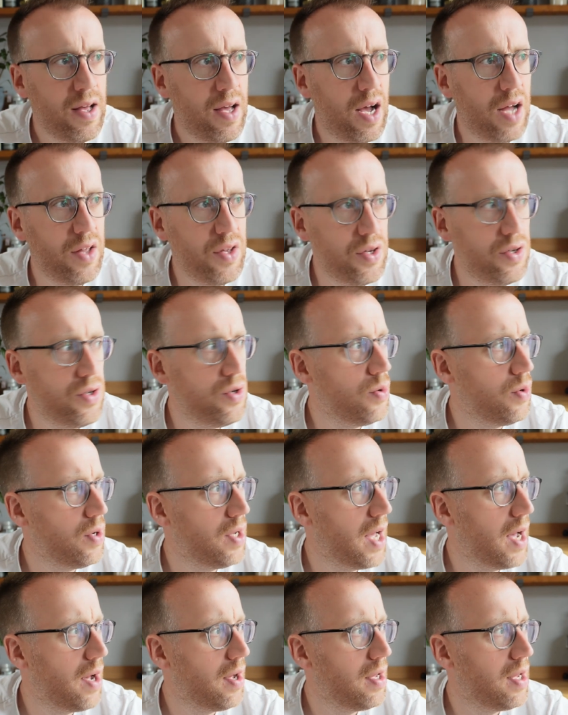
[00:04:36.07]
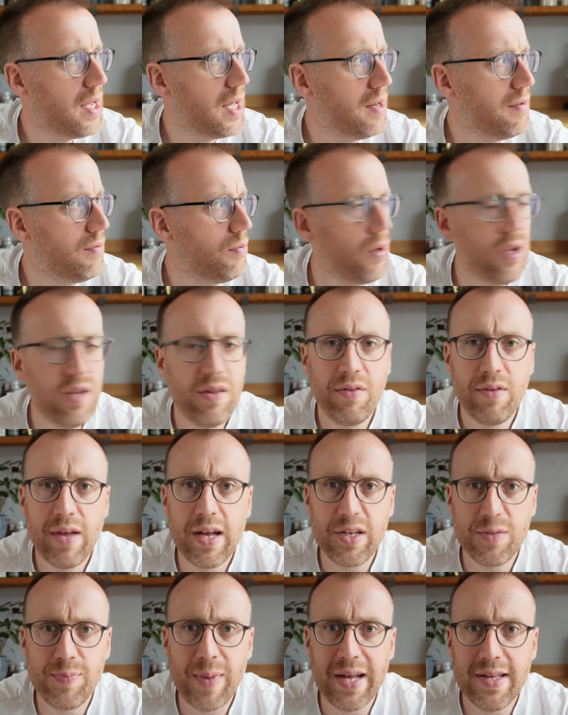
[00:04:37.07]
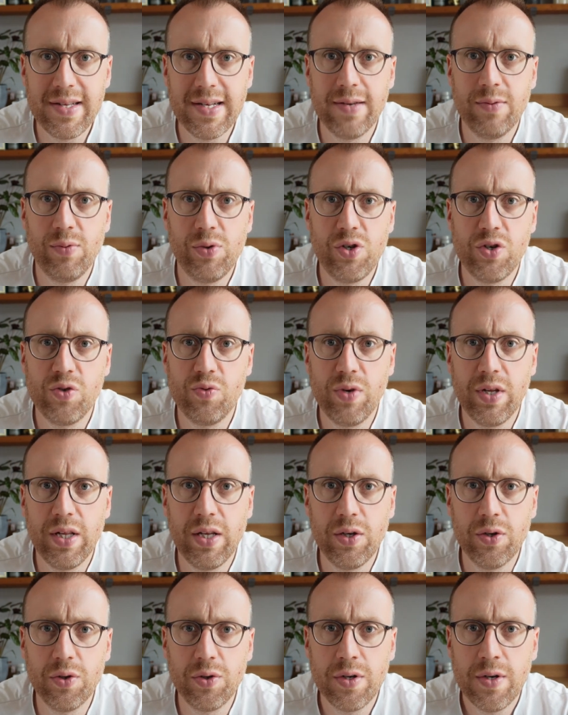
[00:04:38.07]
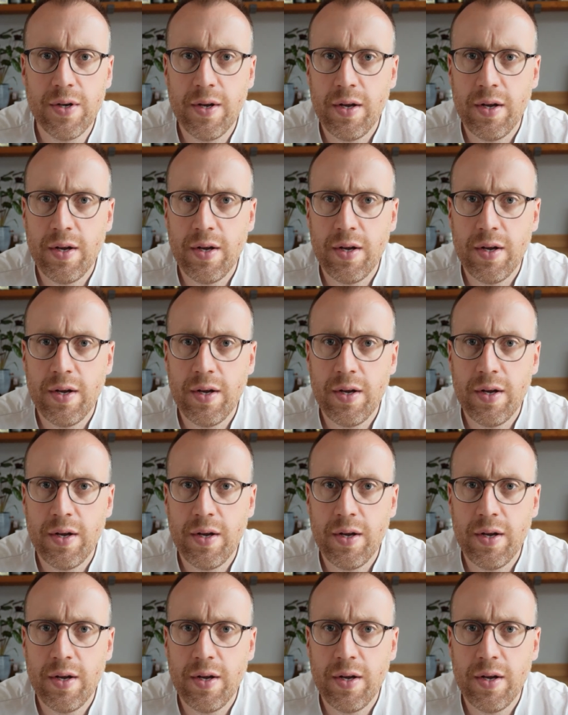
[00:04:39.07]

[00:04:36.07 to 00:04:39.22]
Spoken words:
and you do get kind of what you're expecting, which is really good.